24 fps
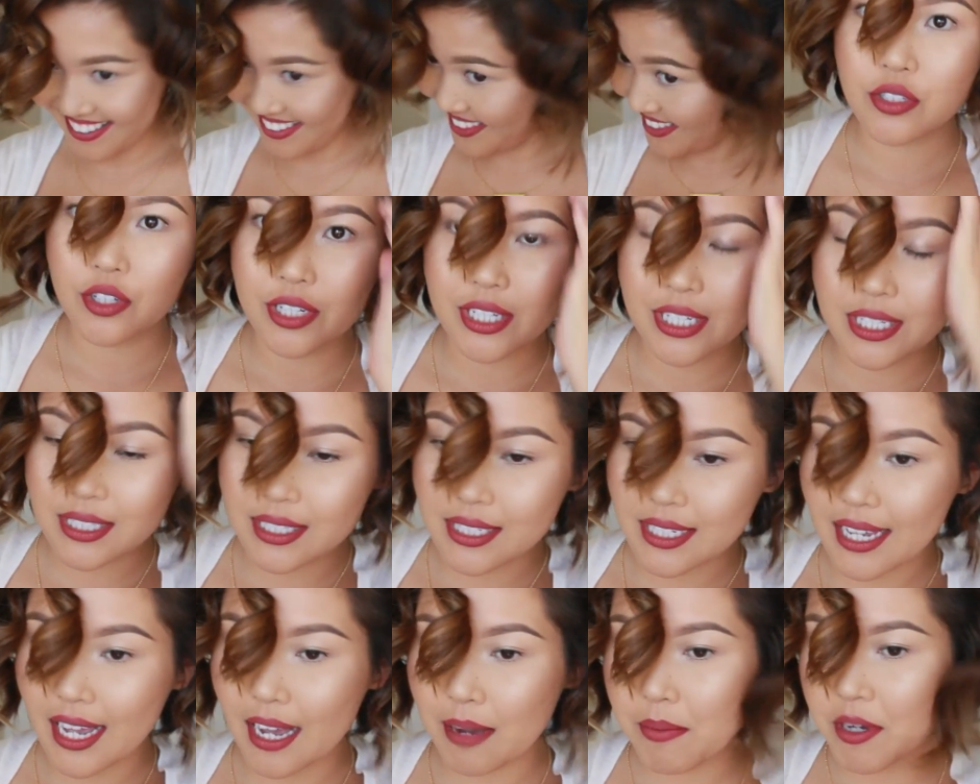So you can
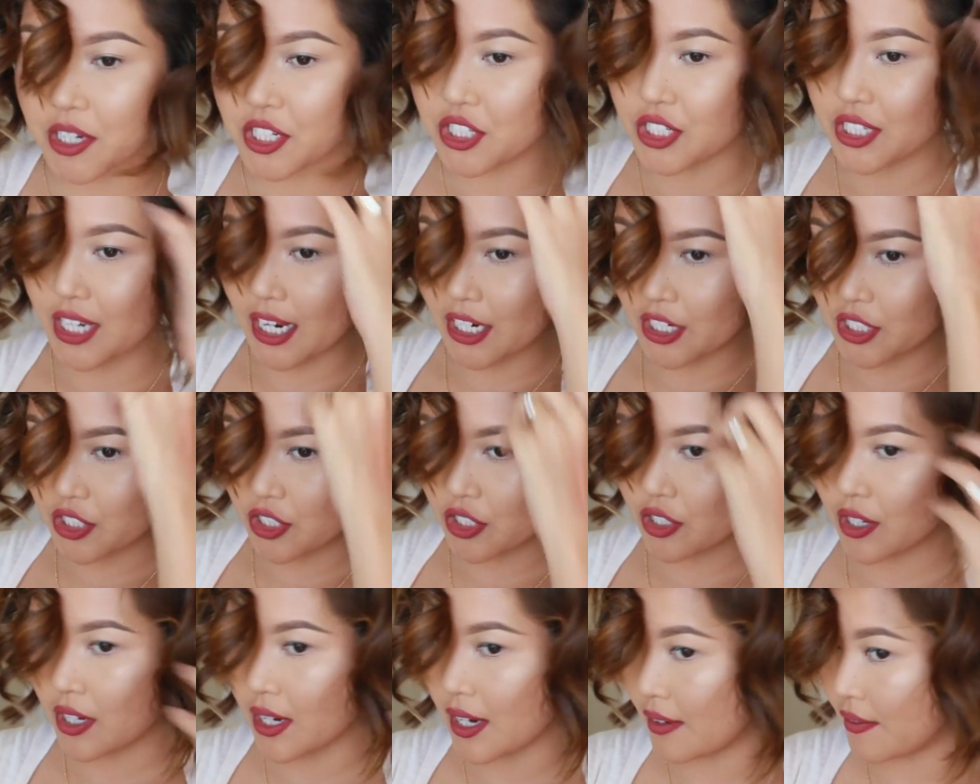see how much
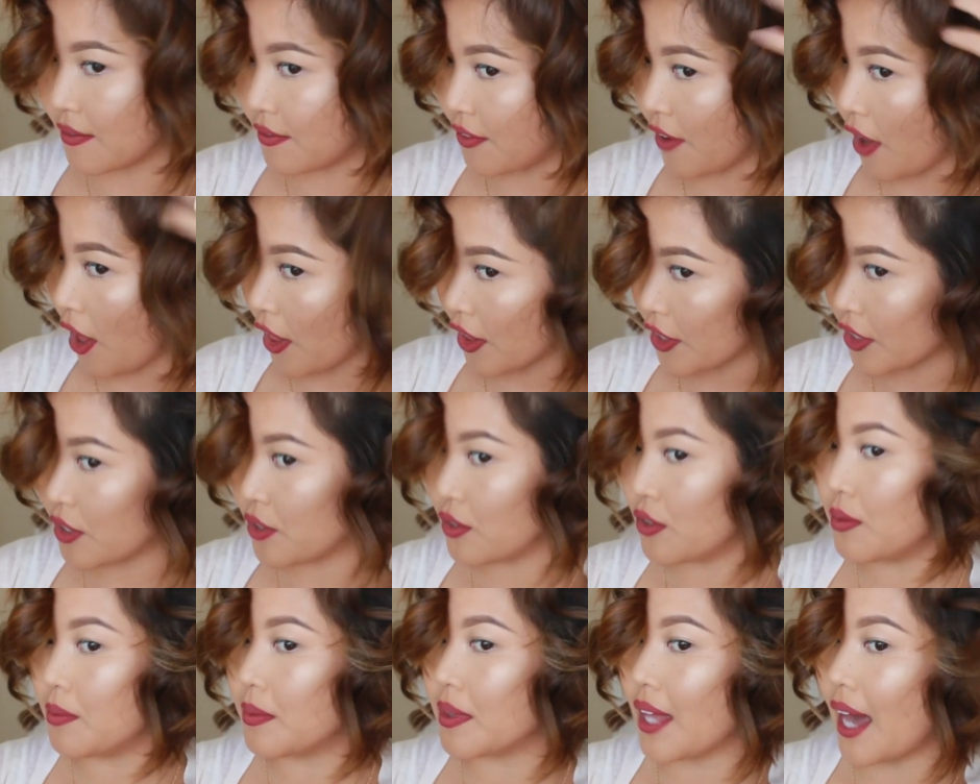texture and
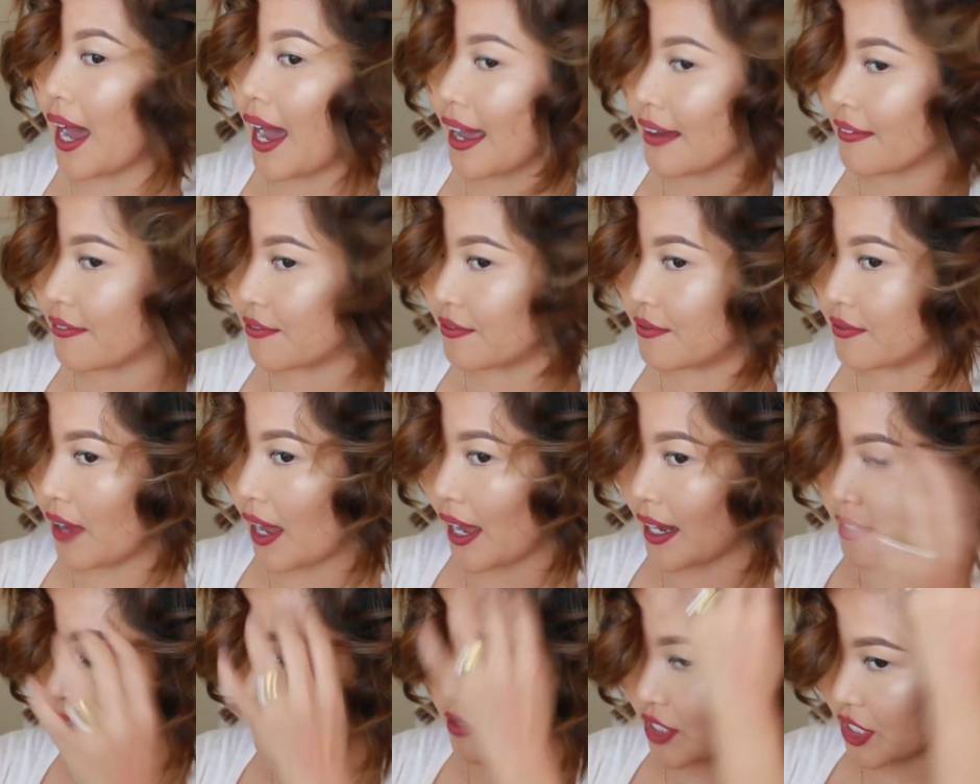volume that
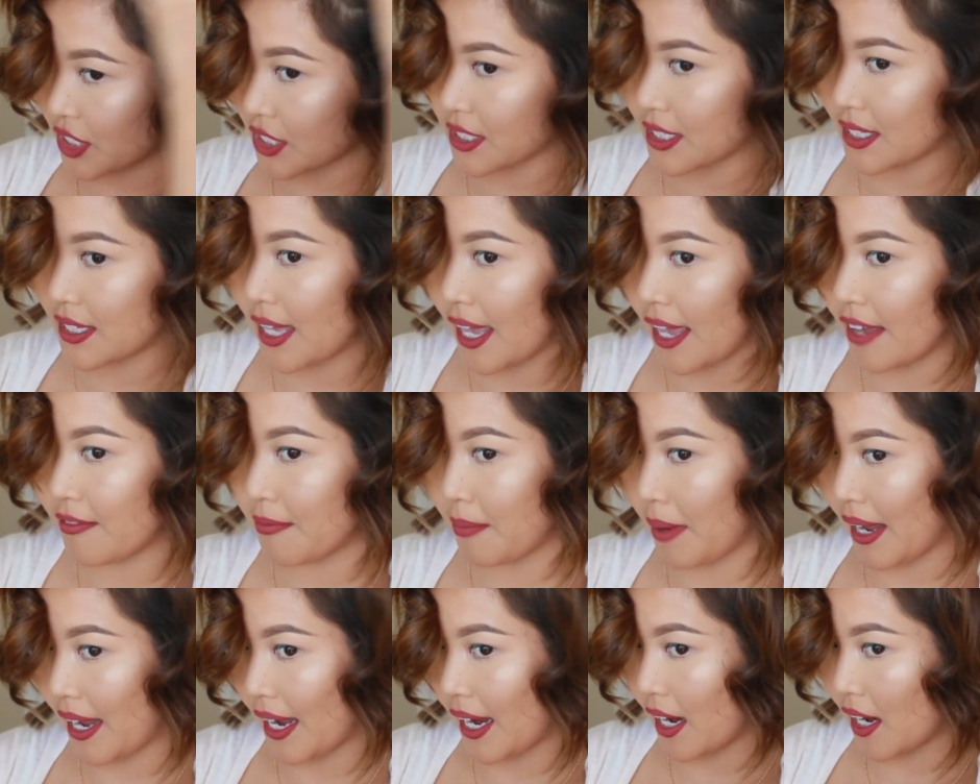I just gave
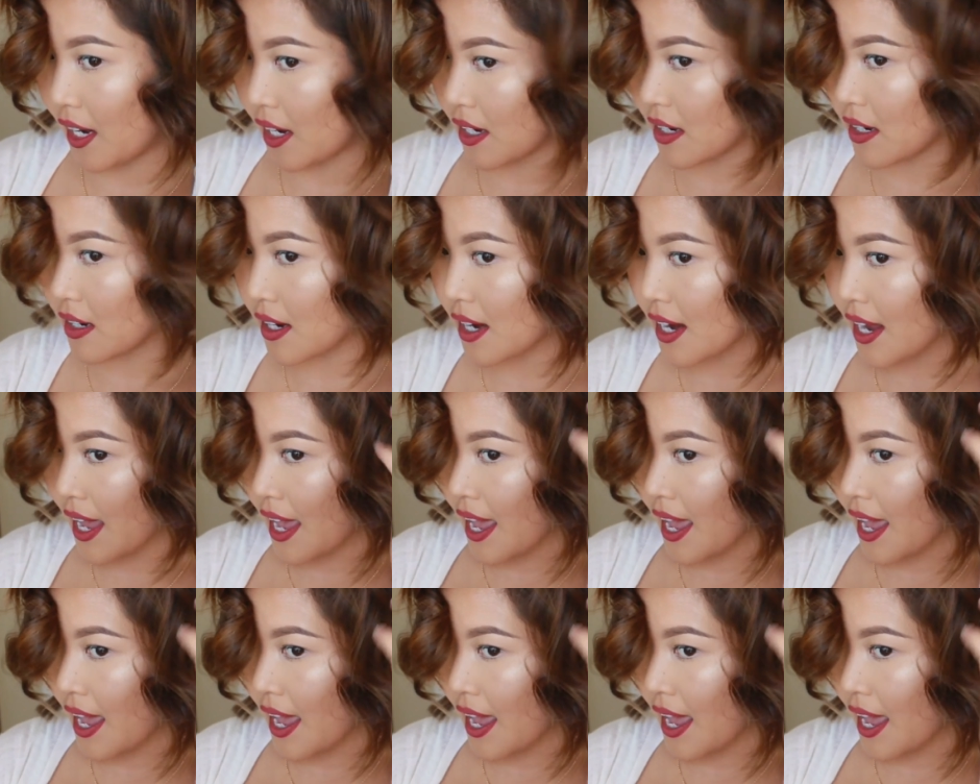my hair,